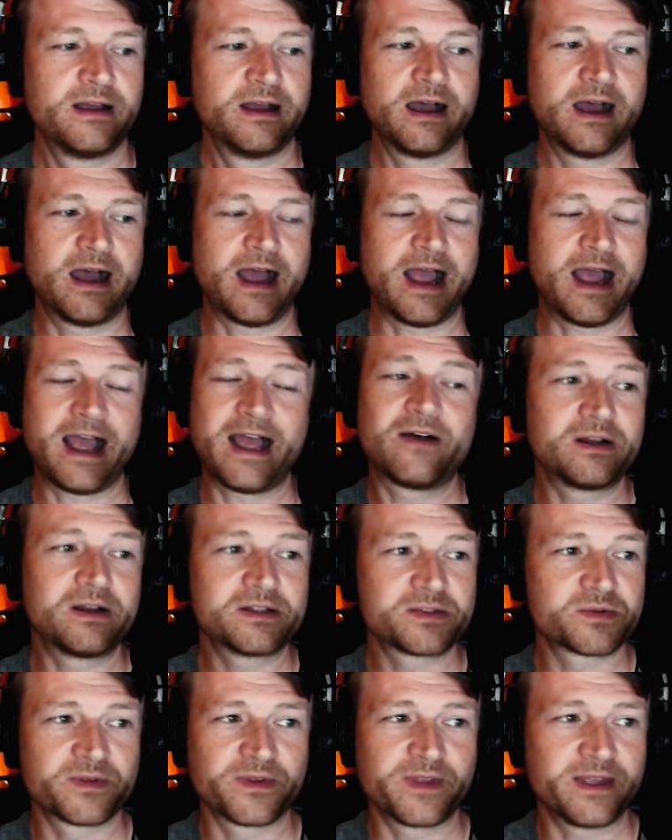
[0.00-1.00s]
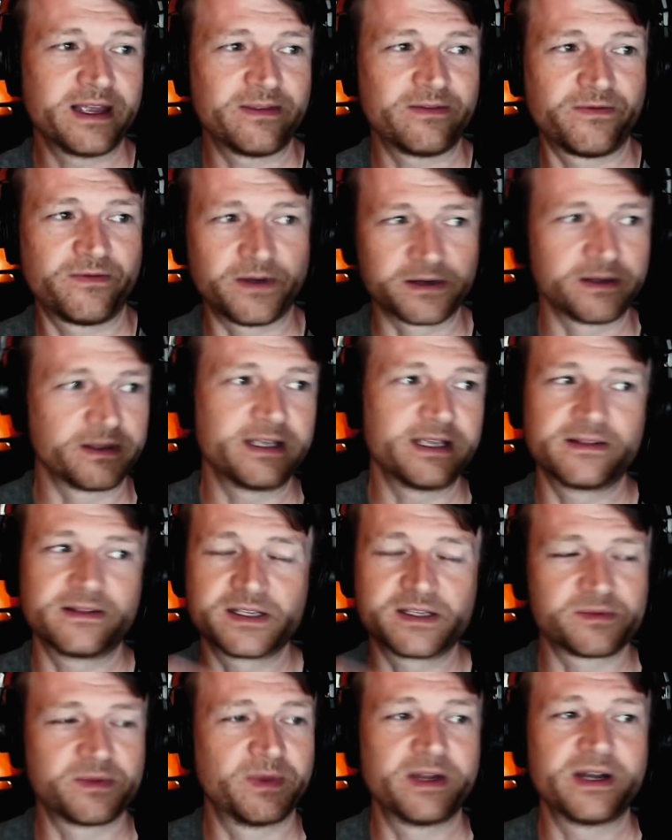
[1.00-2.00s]
Uh, how else were they funneling
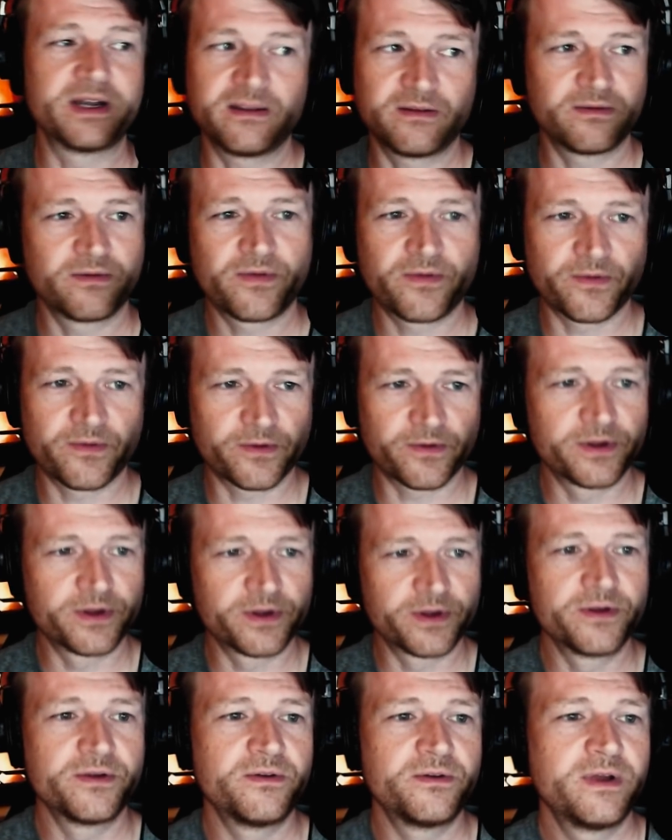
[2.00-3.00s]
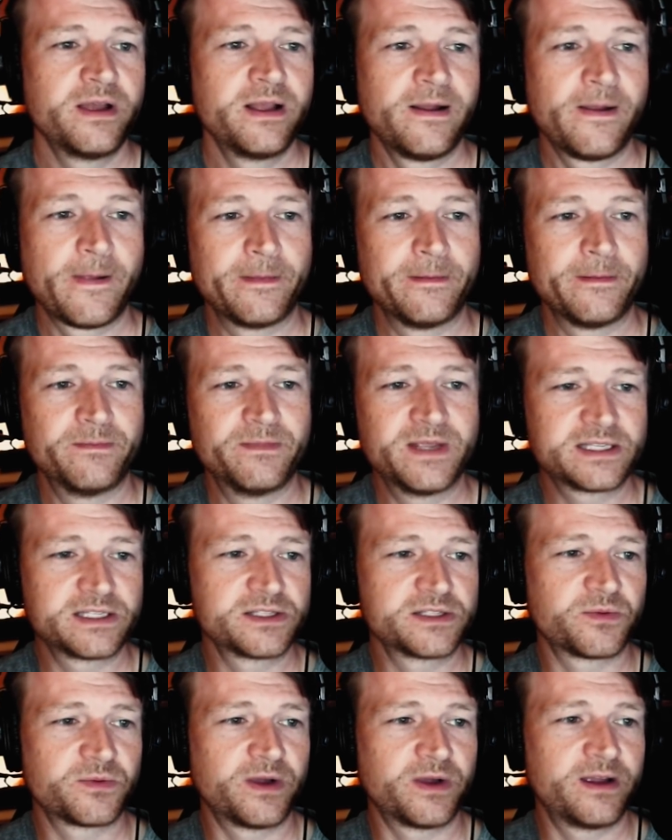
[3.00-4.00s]
this money through? This
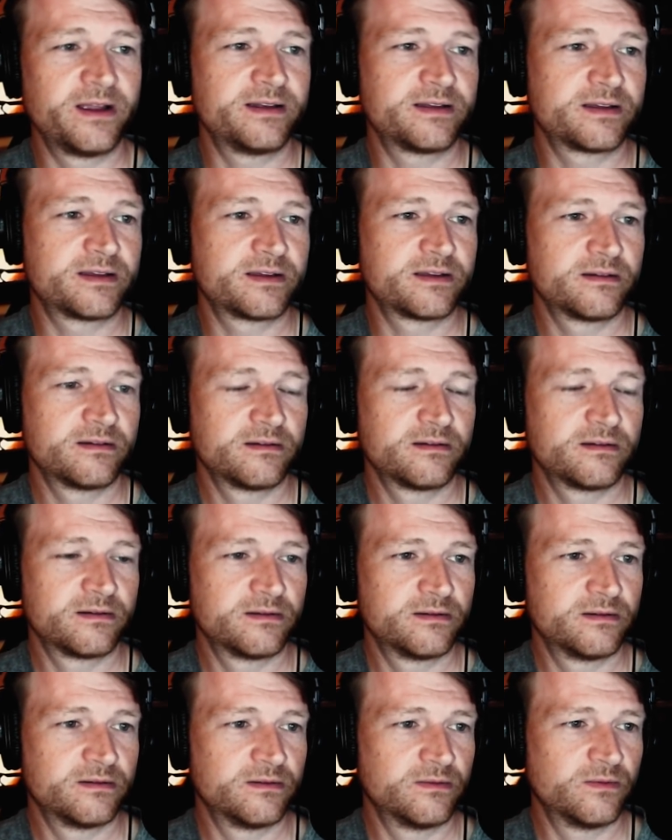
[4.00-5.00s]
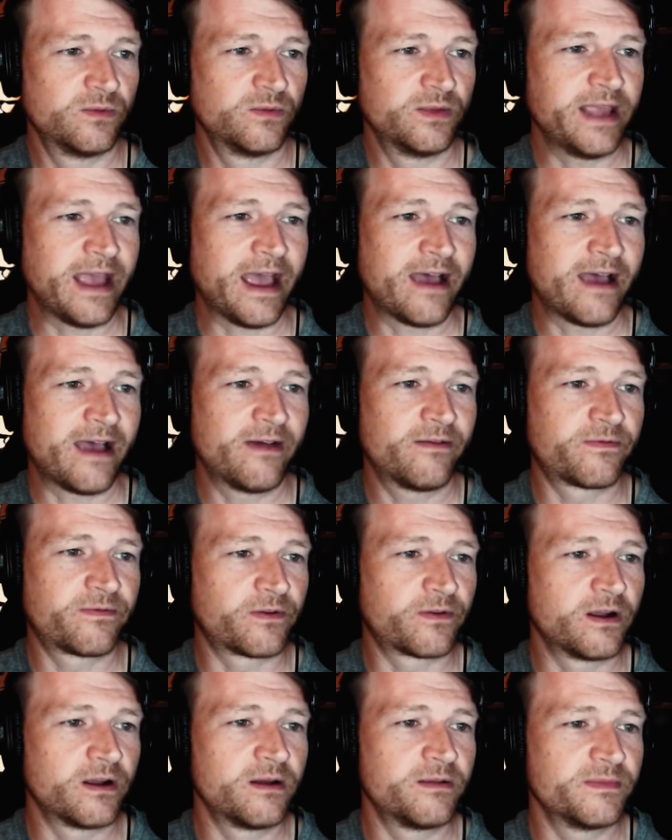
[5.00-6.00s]
is what we have
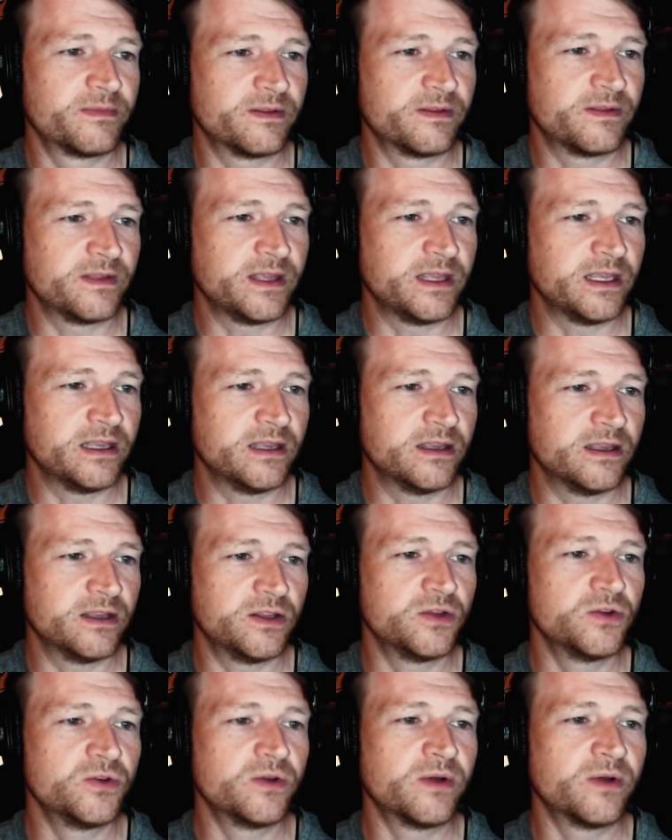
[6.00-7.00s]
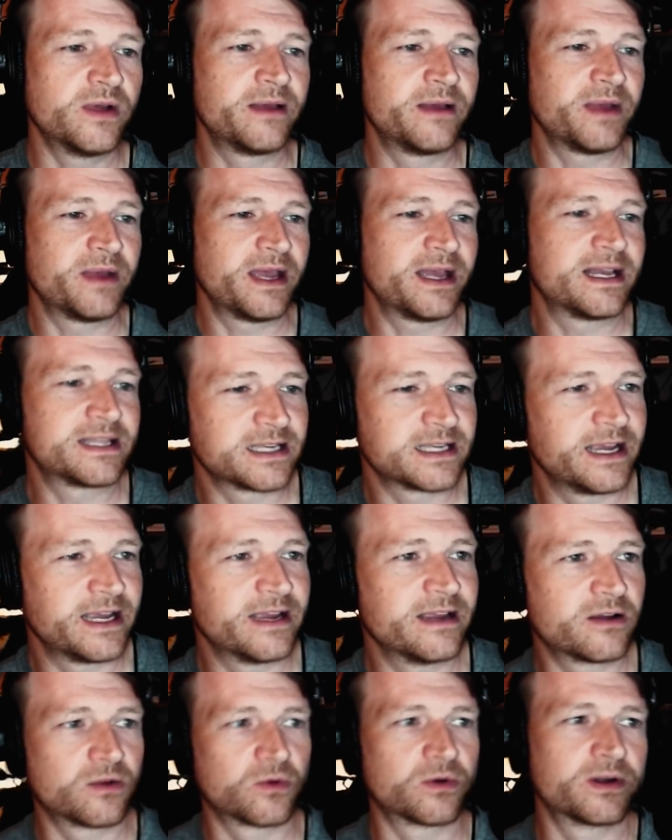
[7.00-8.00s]
from the
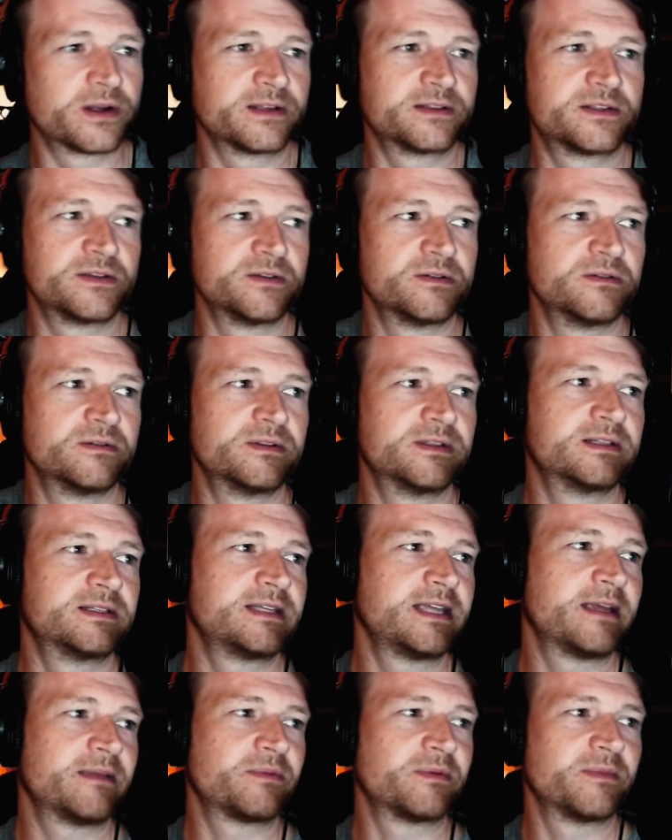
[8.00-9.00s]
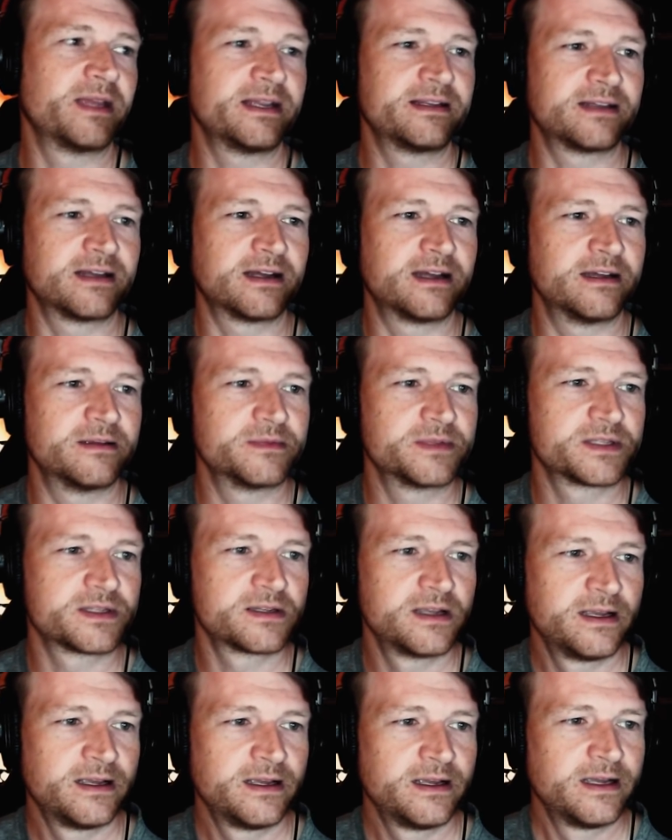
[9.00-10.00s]
UMSA according to the Tampa Bay Times.